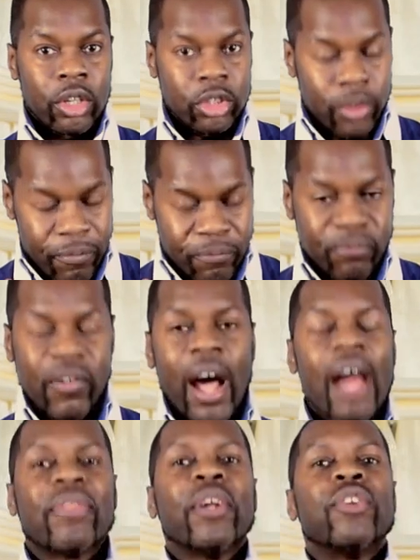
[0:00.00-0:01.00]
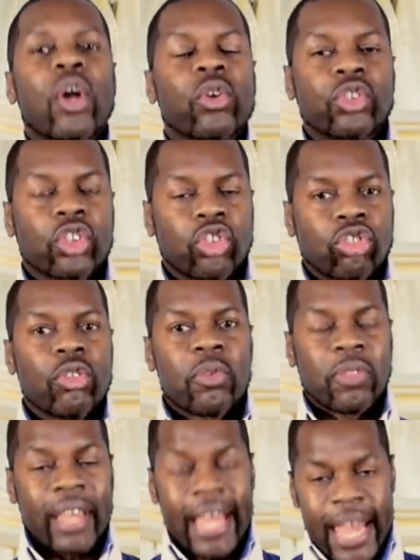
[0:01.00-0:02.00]
The Father knows the
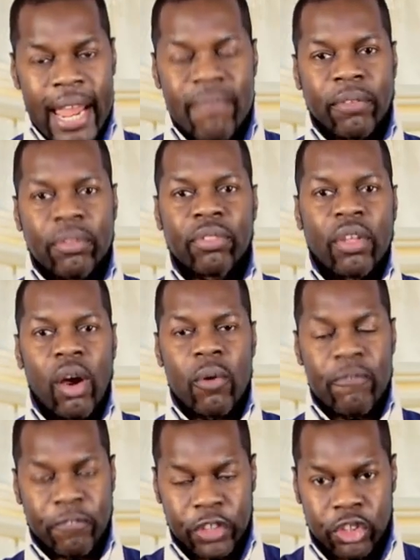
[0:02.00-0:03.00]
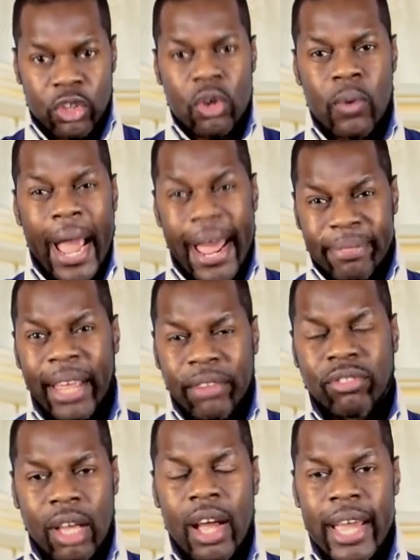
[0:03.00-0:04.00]
truth, even though for you at
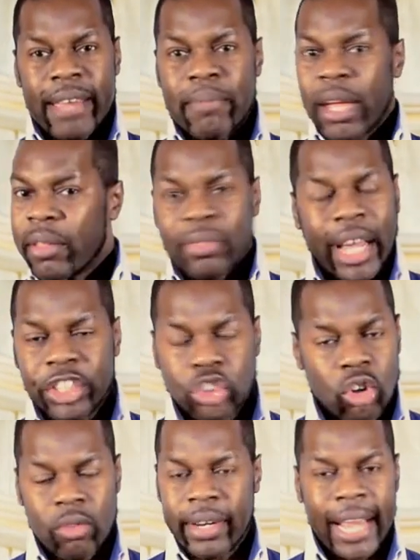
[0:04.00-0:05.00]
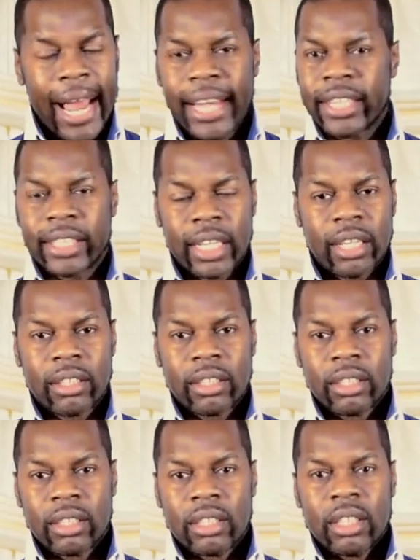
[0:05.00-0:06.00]
that time, that's your reality.
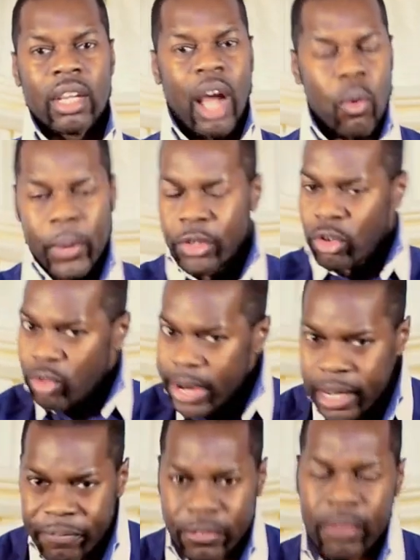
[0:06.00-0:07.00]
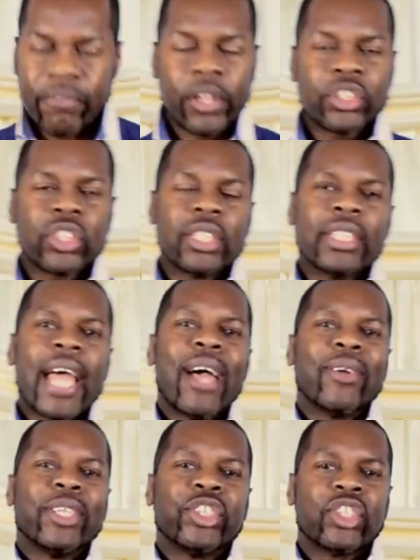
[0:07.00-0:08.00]
And when you read a few verses
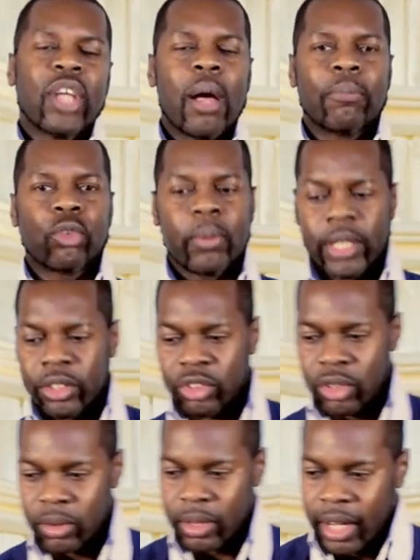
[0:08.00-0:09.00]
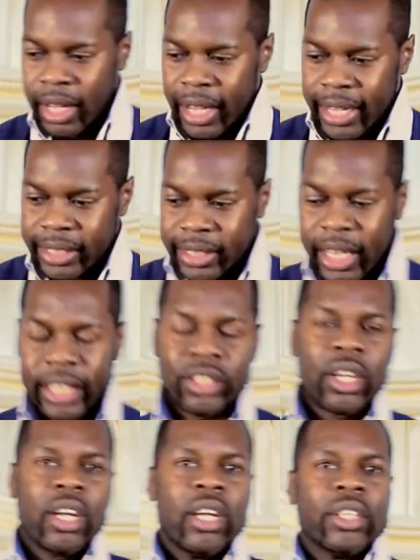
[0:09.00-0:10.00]
down in Psalm 22, it
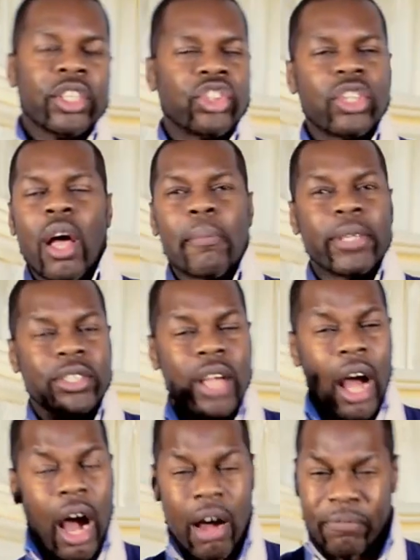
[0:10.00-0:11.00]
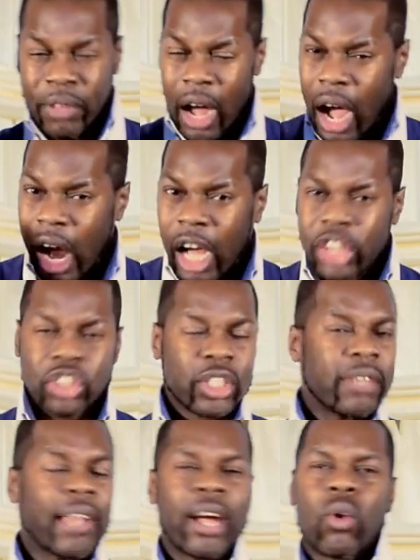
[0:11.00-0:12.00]
says, the psalmist, after
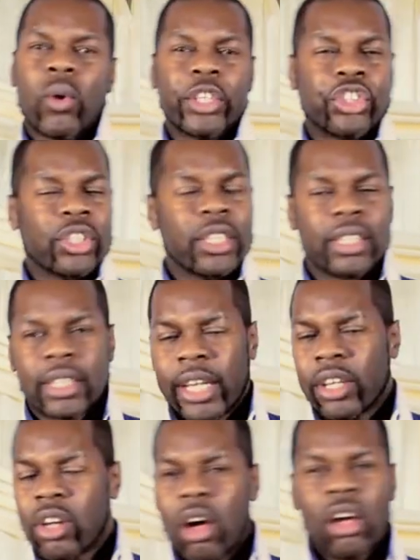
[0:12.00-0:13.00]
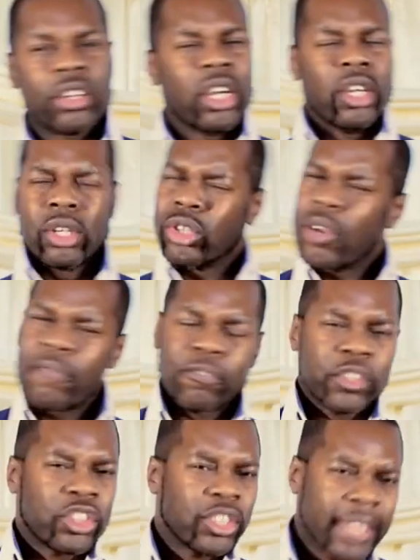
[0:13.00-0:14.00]
asking that question and saying, God, you've
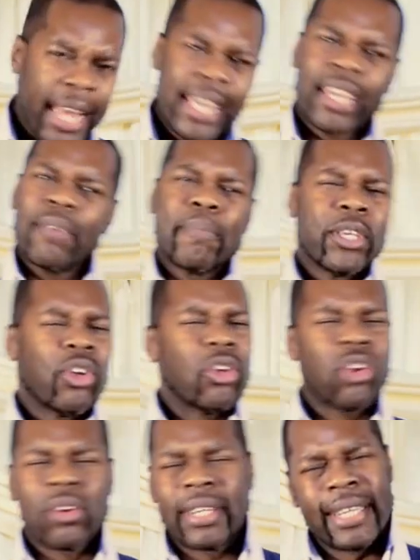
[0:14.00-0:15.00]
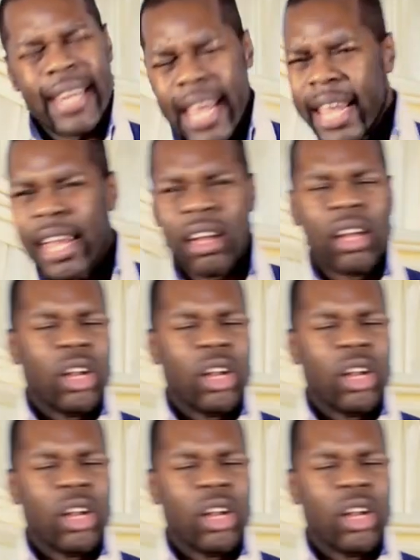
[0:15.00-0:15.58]
forsaken me. You're not near.